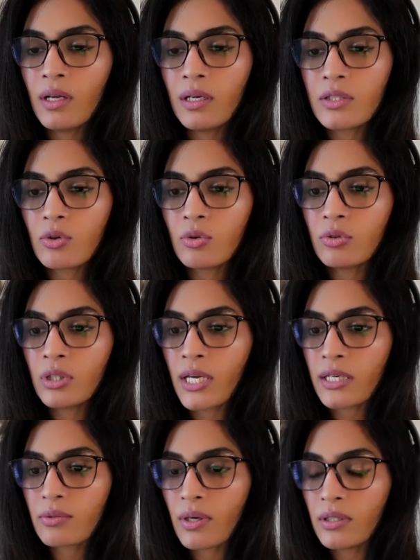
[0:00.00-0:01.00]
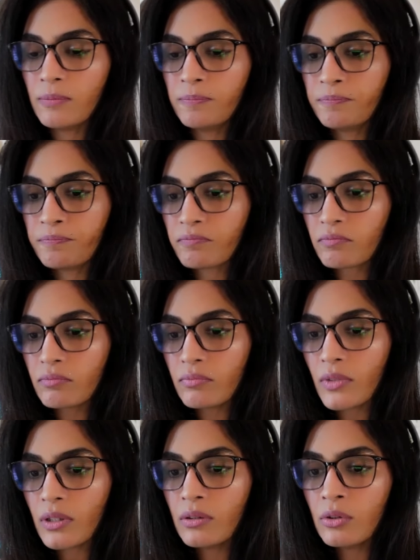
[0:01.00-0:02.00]
Let's go to the next one.
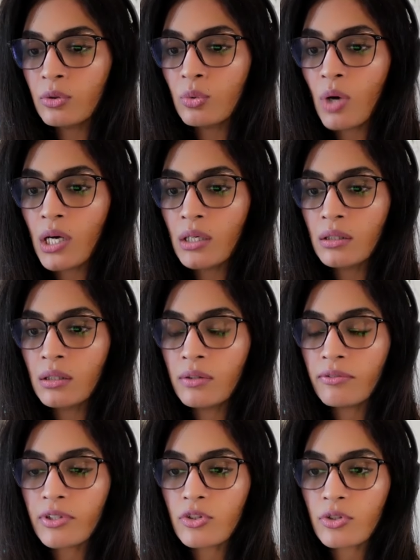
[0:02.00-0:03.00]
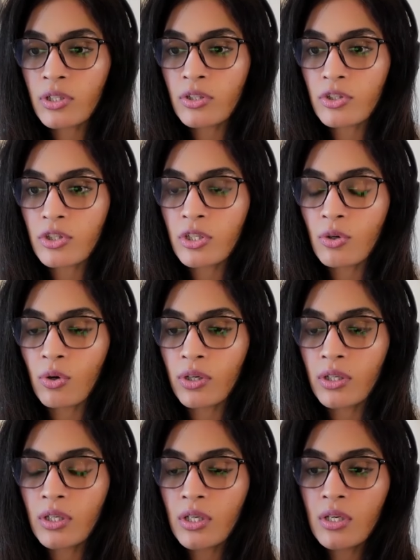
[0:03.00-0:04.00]
Dua featuring Rishi Roy.
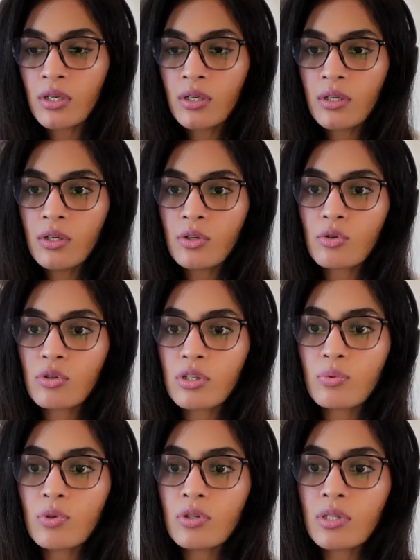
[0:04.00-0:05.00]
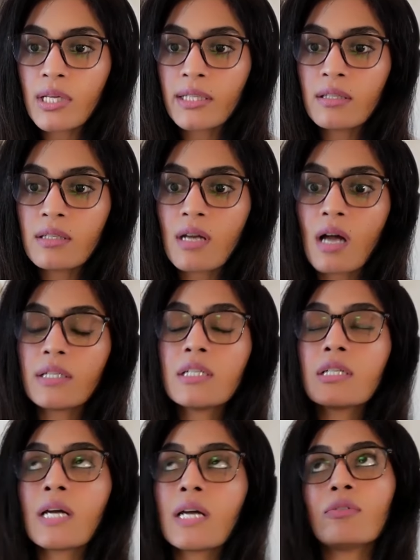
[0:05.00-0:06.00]
So this was like the starting
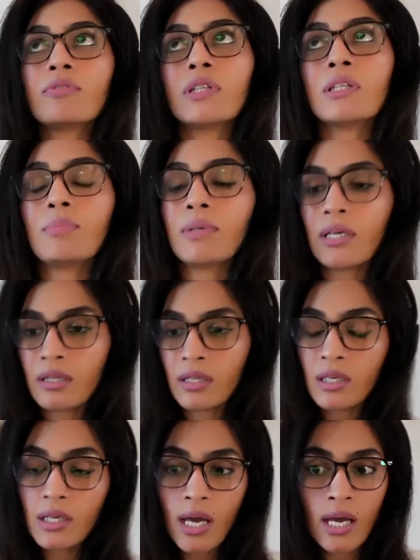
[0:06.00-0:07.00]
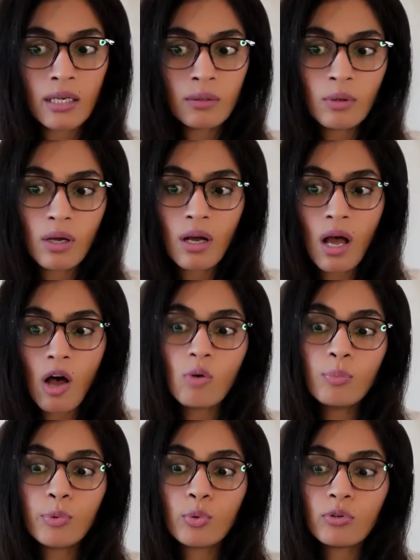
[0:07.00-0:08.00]
track of the EP, I think. And how
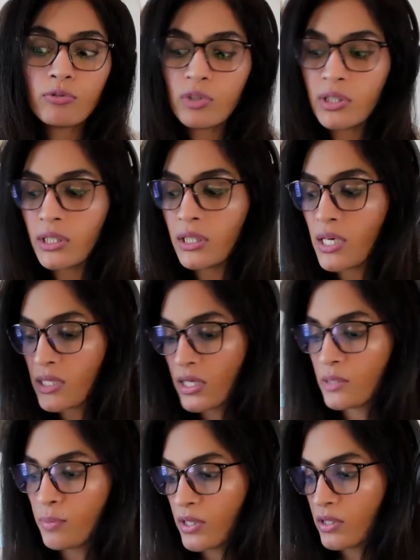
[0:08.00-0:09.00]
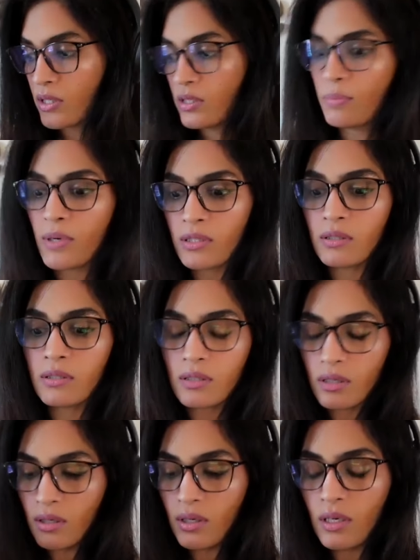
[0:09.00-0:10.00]
beautifully he has expressed his present.
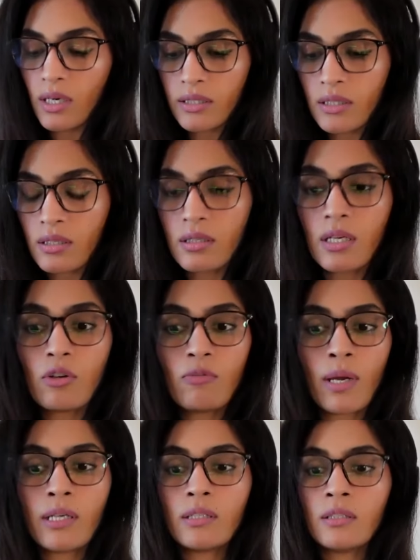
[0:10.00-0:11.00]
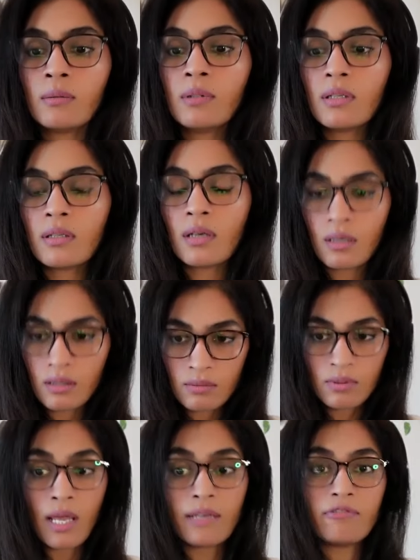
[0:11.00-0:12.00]
Like, this is the state of mind in
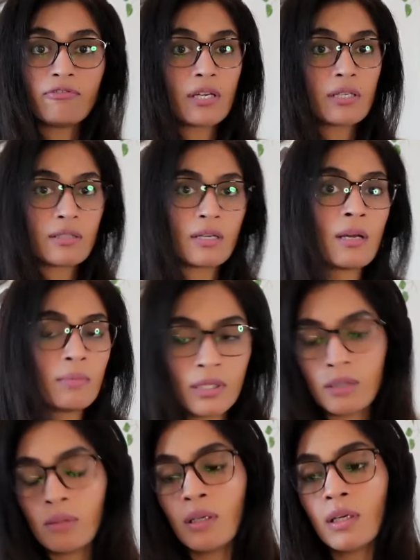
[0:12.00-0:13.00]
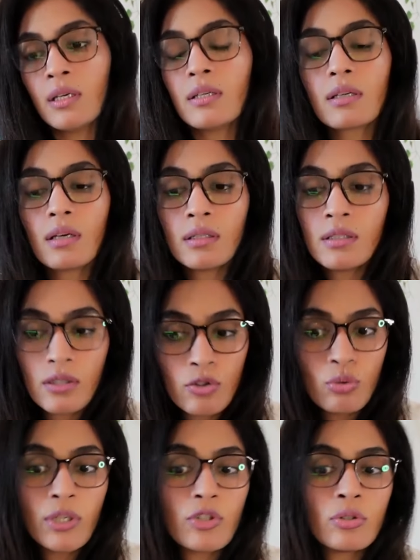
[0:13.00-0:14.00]
life phase that I'm in, current
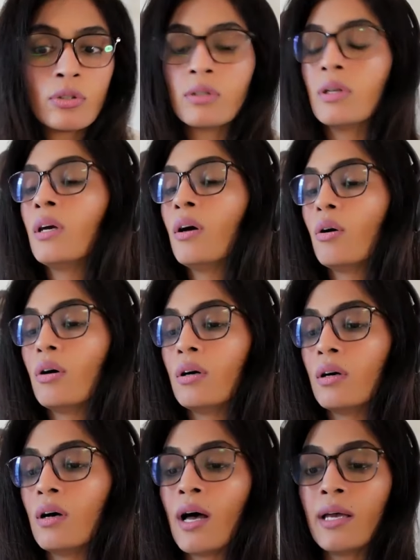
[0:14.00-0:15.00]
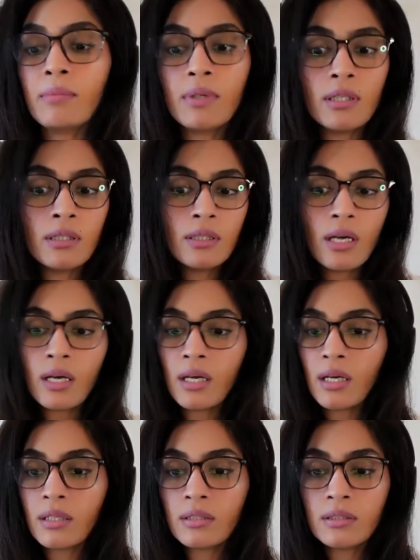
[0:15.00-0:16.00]
situation I'm in,
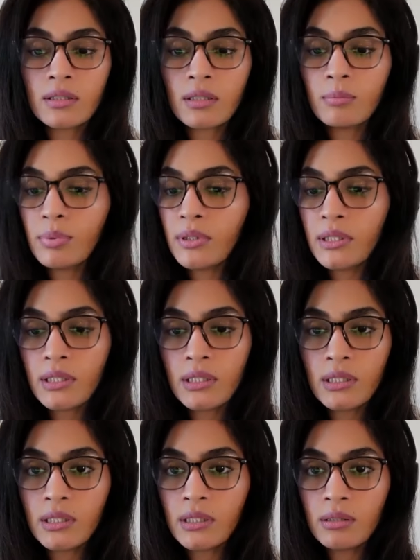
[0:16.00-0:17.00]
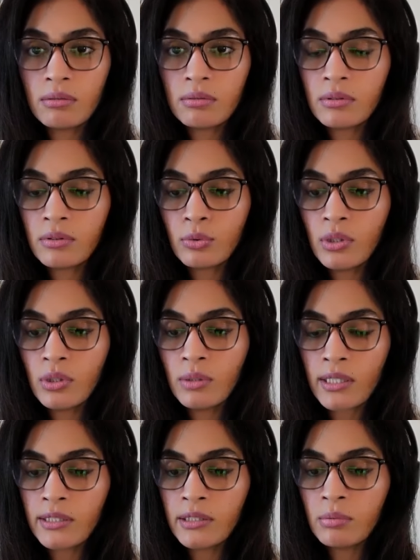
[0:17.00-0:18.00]
and completely, truly,
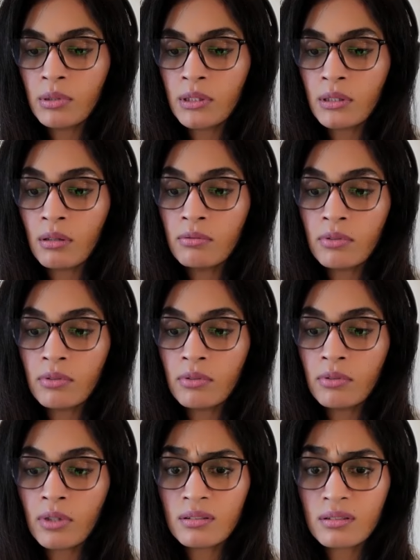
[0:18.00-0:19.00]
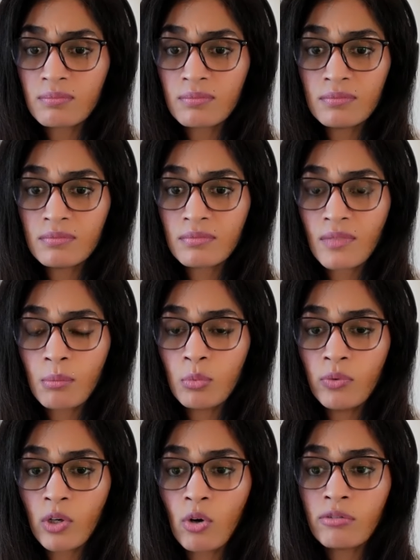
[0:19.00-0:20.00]
madly, deeply in love. And
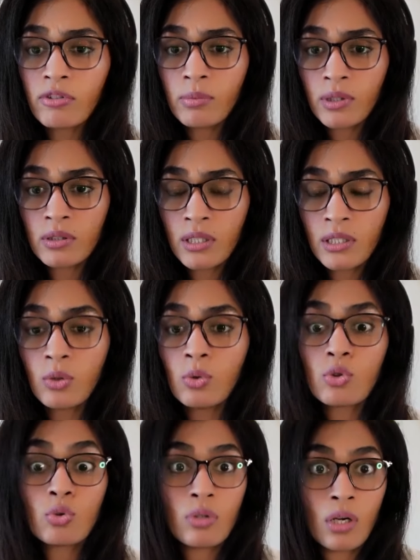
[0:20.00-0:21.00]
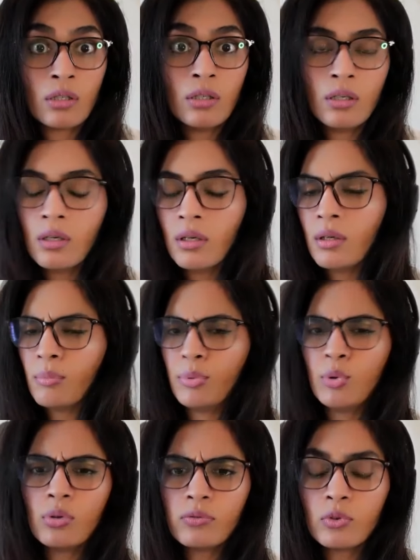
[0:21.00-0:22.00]
moving on from here, then he goes to Rang,
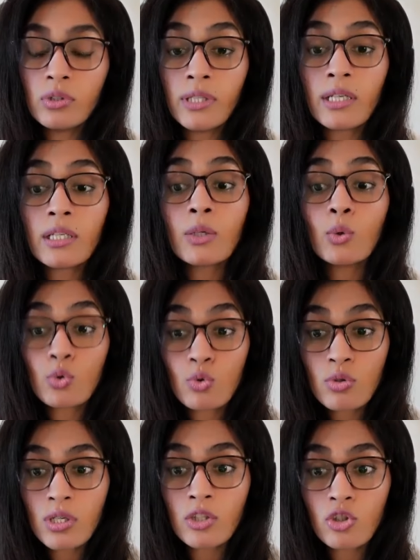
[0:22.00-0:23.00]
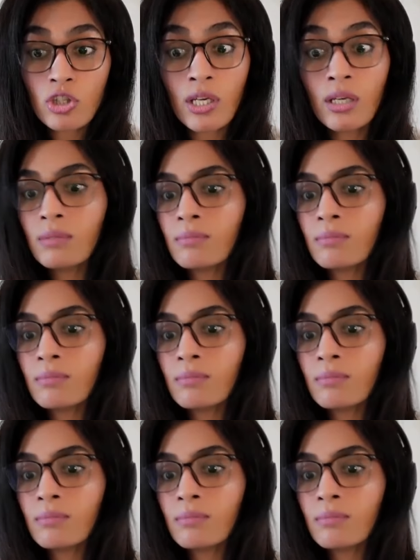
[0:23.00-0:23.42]
beautiful. Then he goes to Sajke.